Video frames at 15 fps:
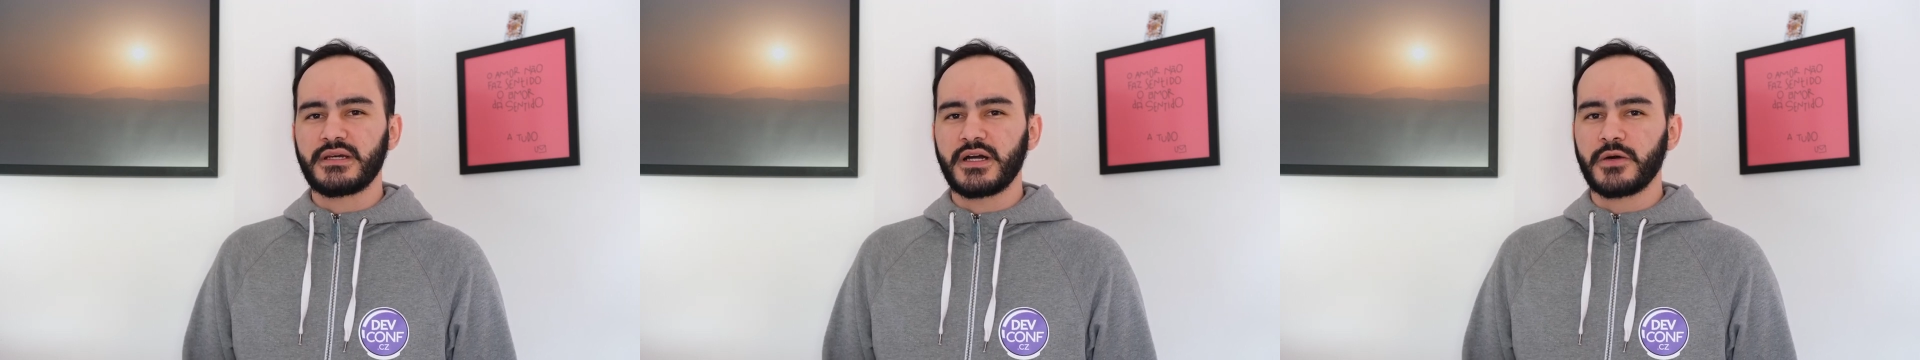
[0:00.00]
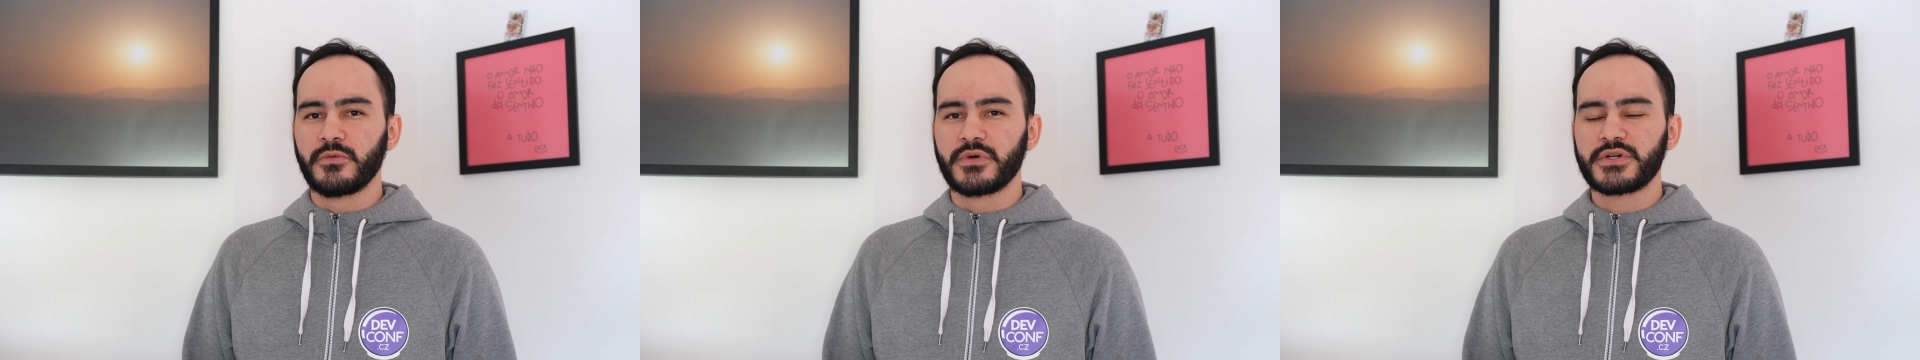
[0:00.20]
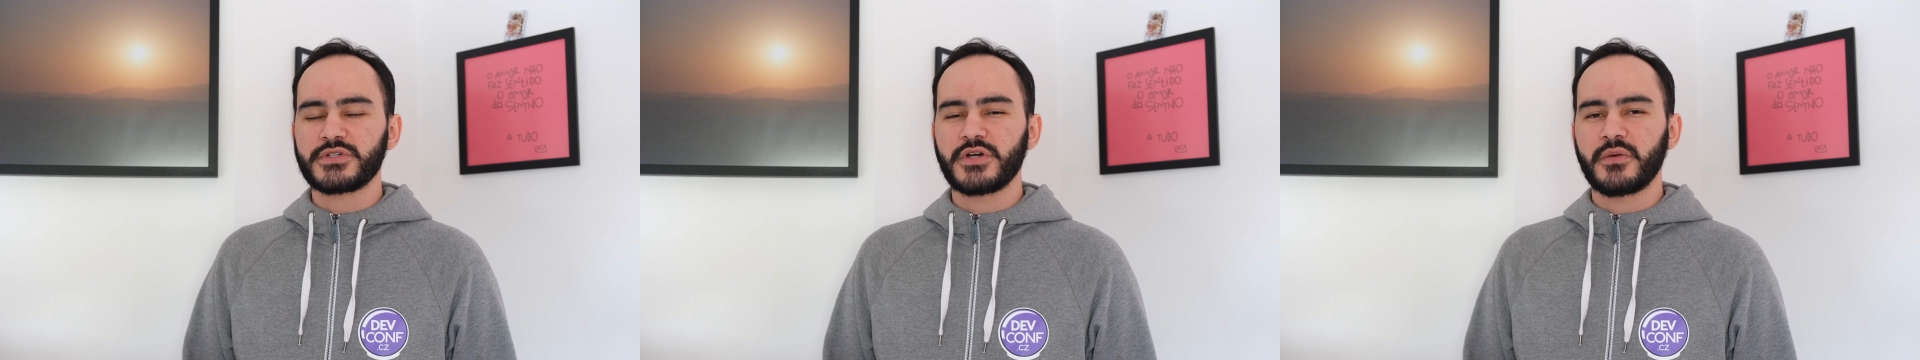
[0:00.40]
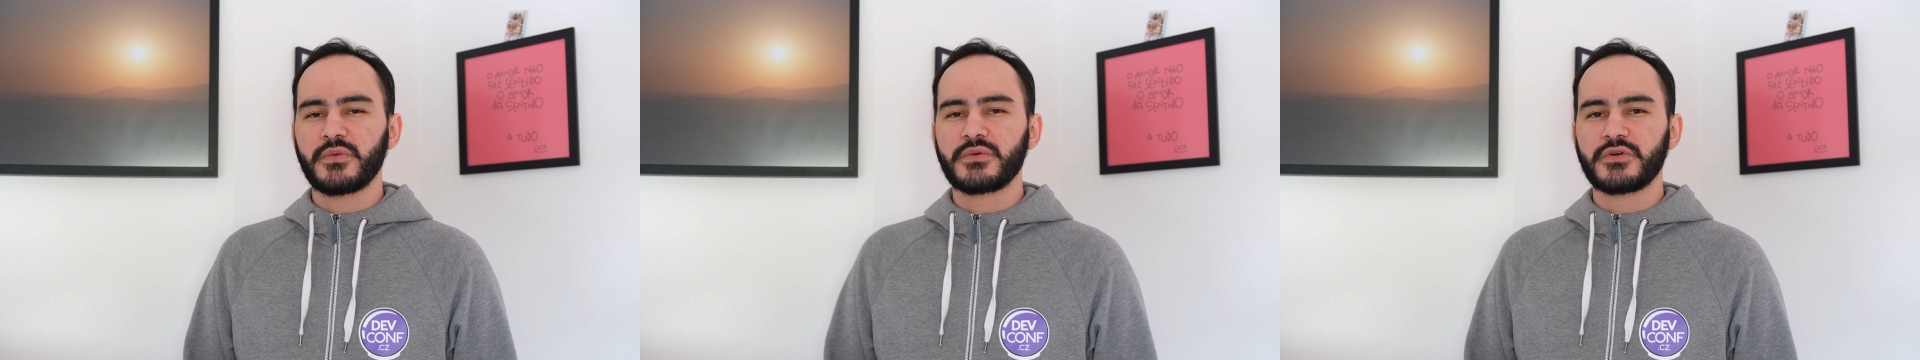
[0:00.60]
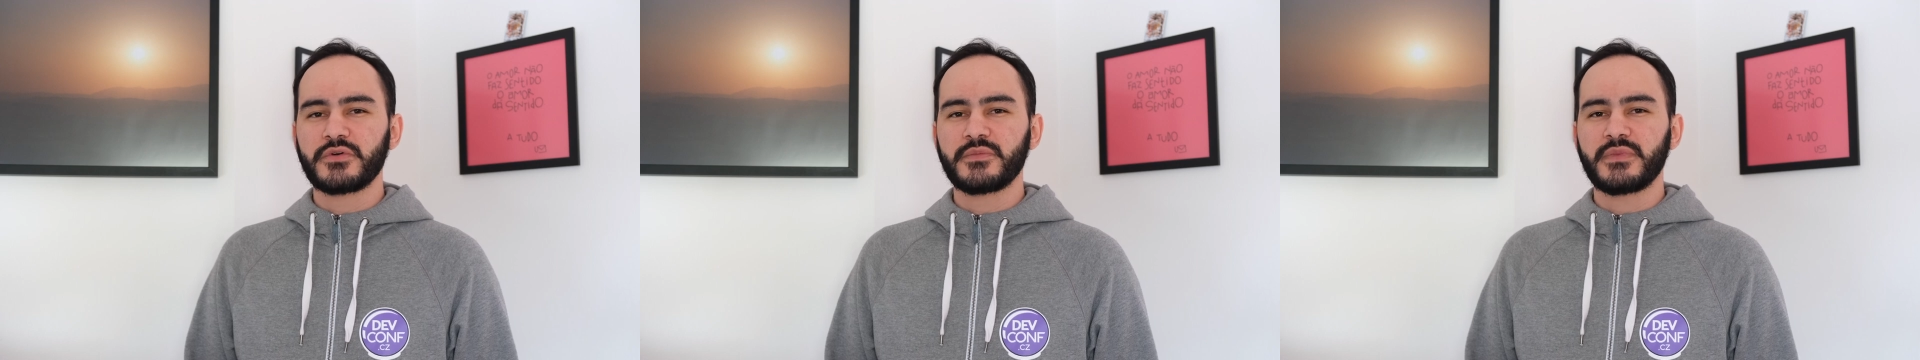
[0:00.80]
a workshop
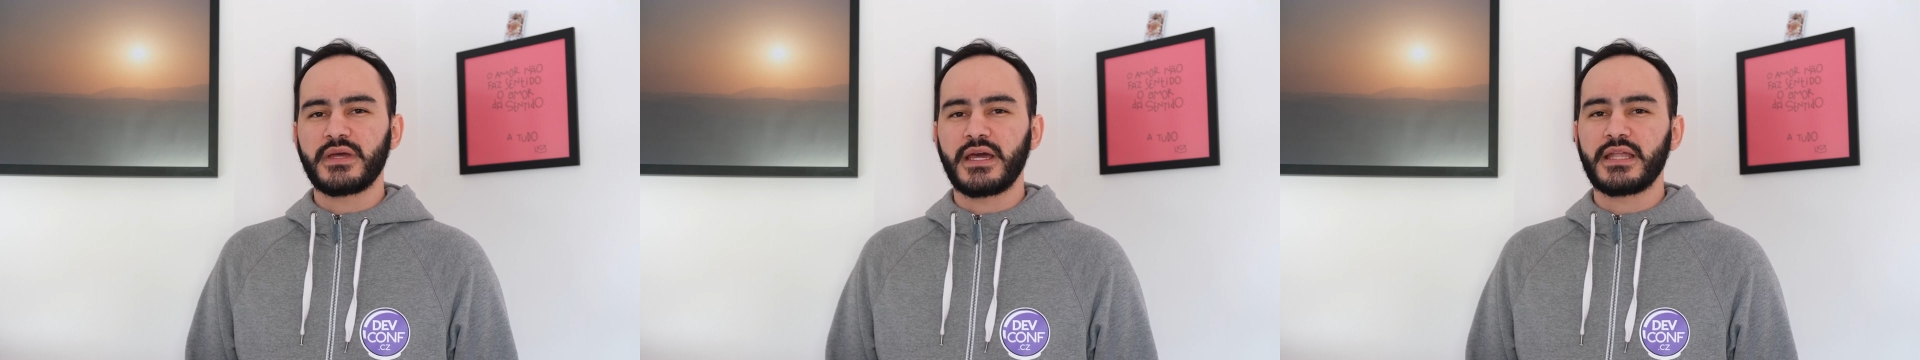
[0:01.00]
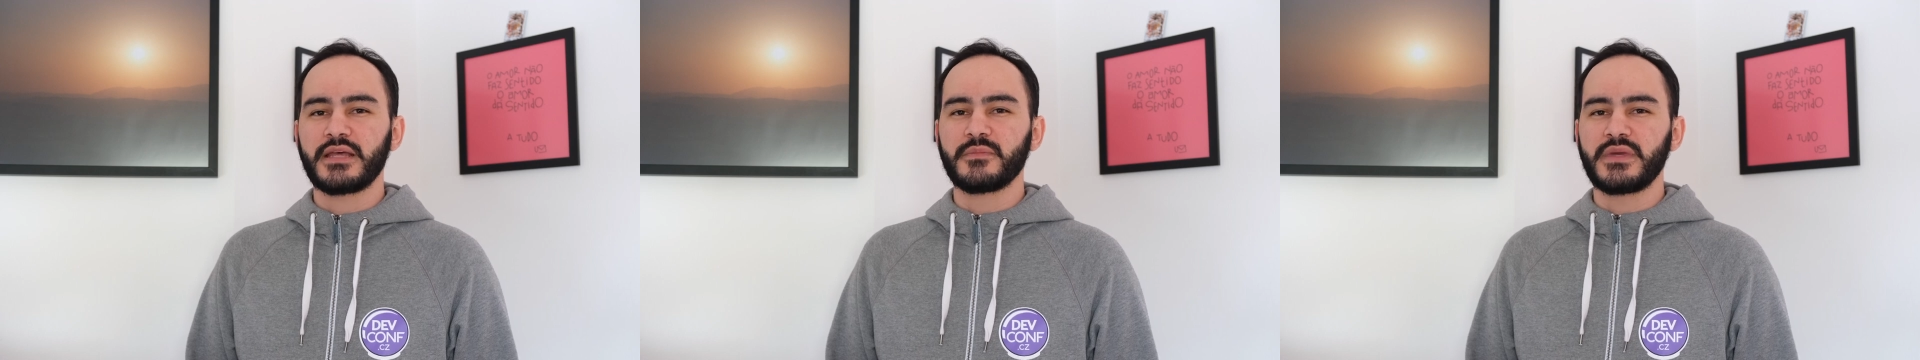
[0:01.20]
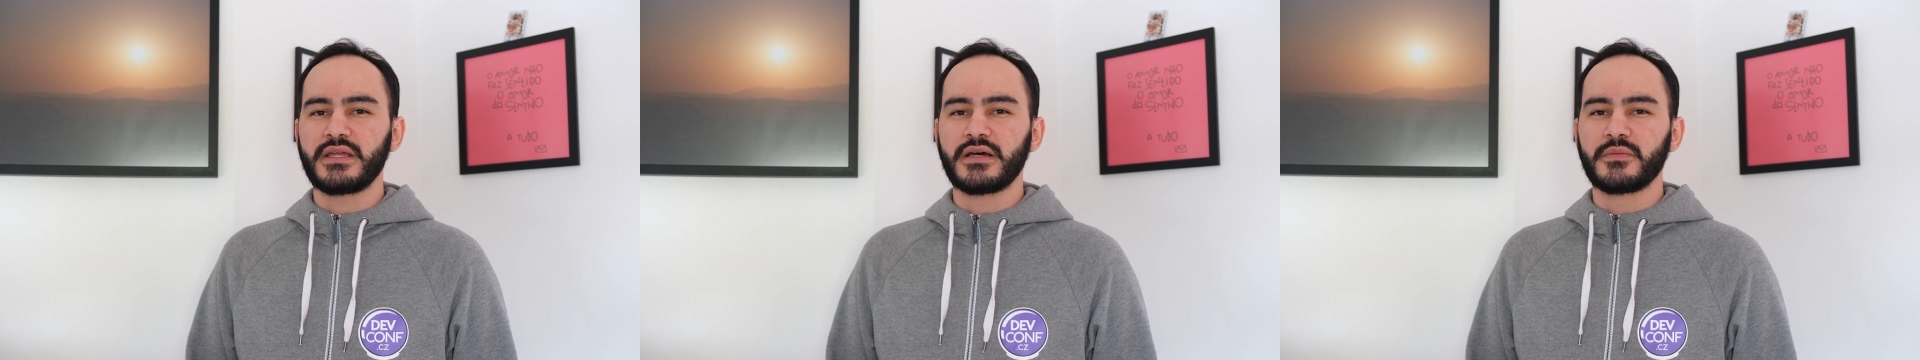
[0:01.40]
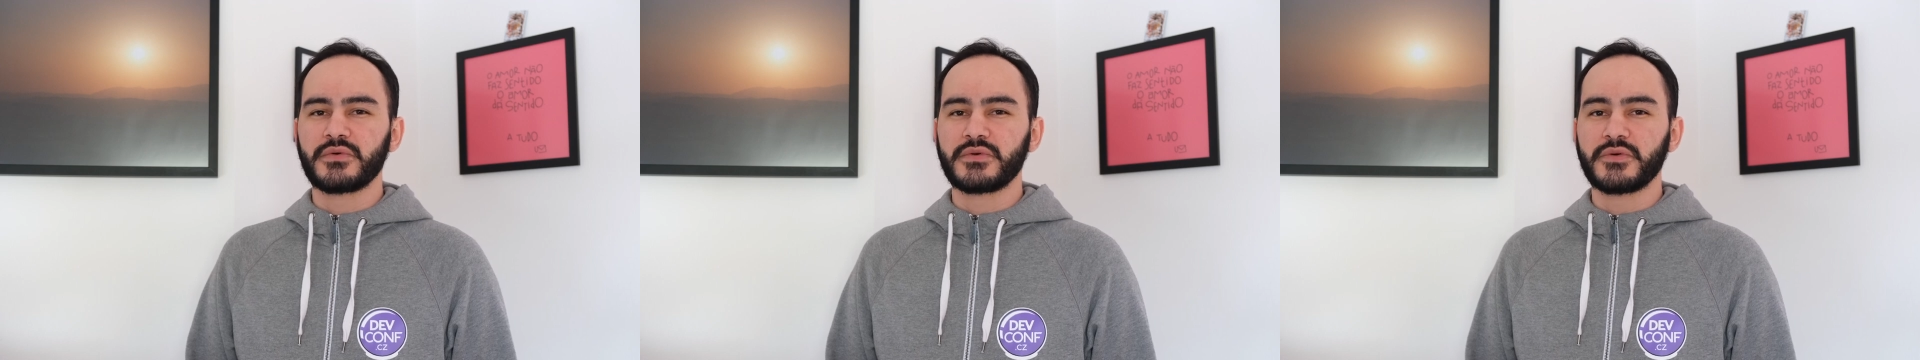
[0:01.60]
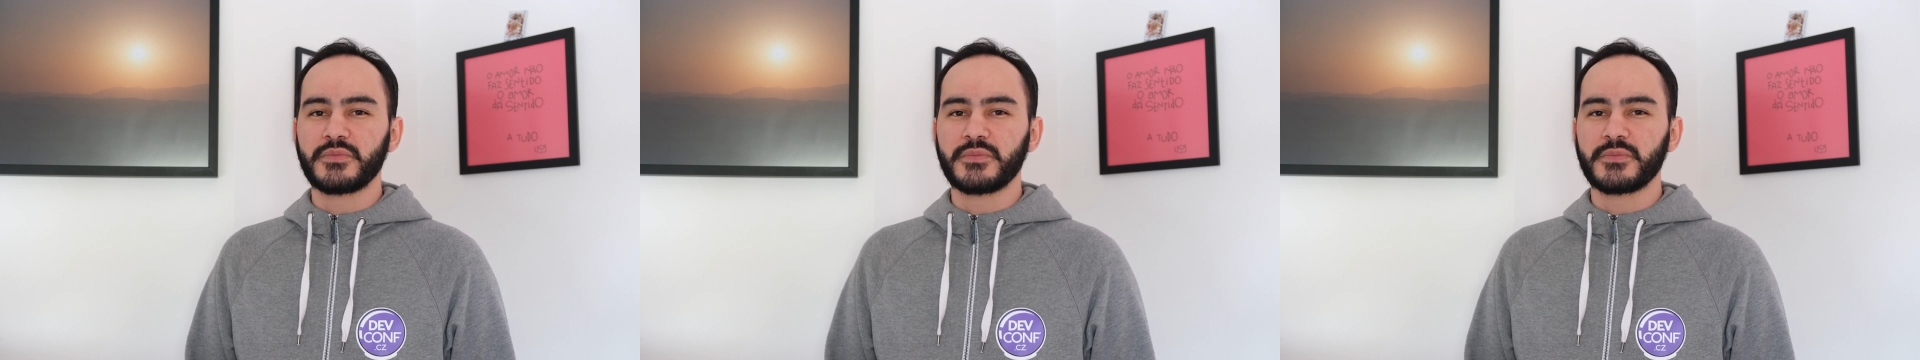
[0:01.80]
room and a meetup
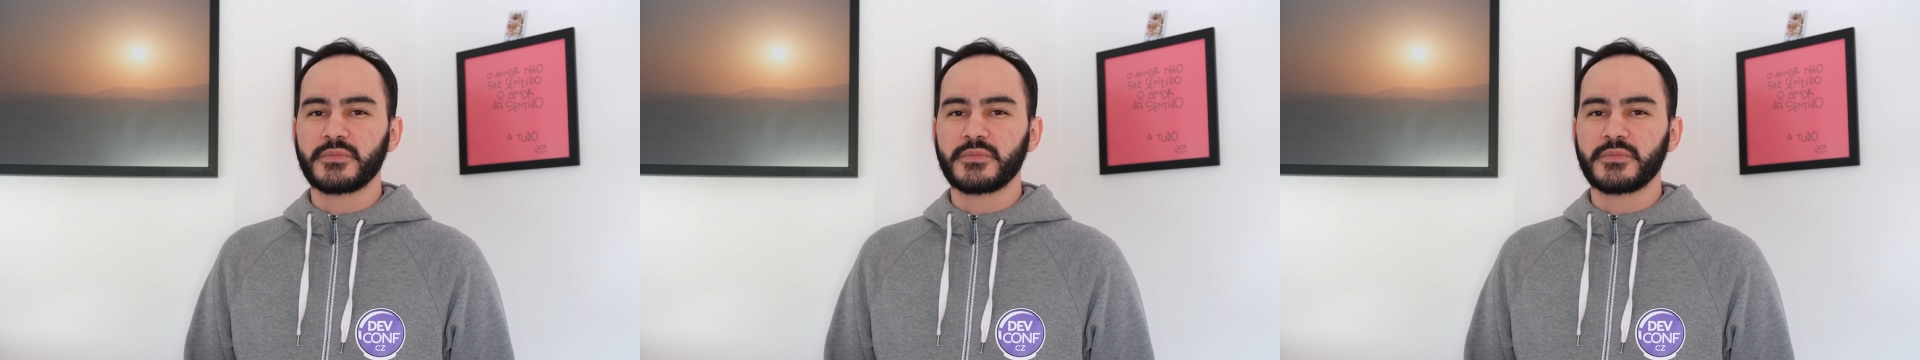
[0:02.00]
room.